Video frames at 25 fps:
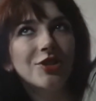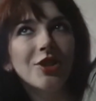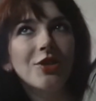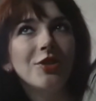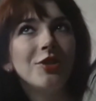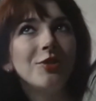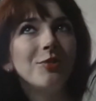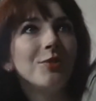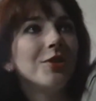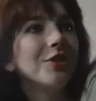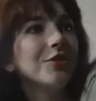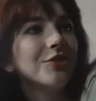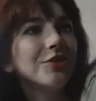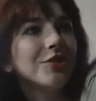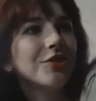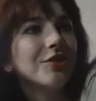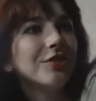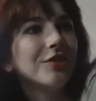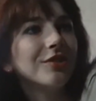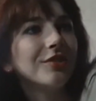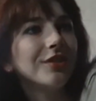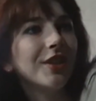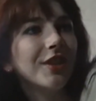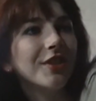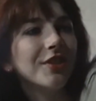Joni
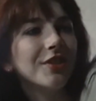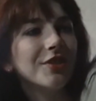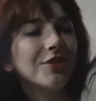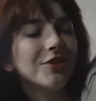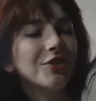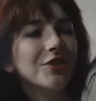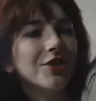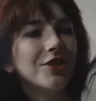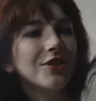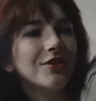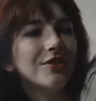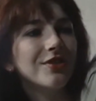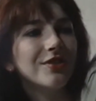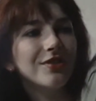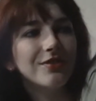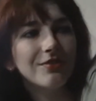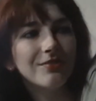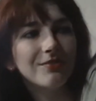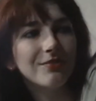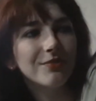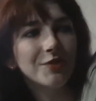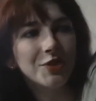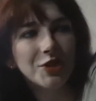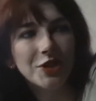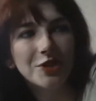Mitchell, I think
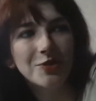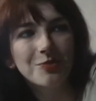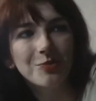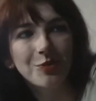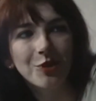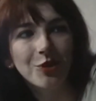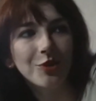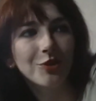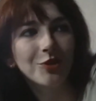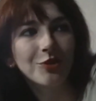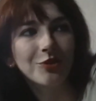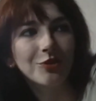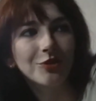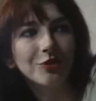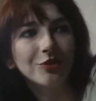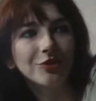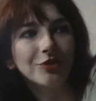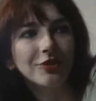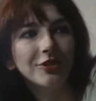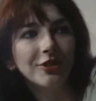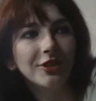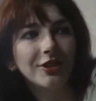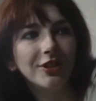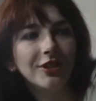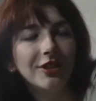she's
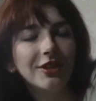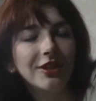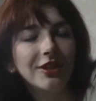beautiful.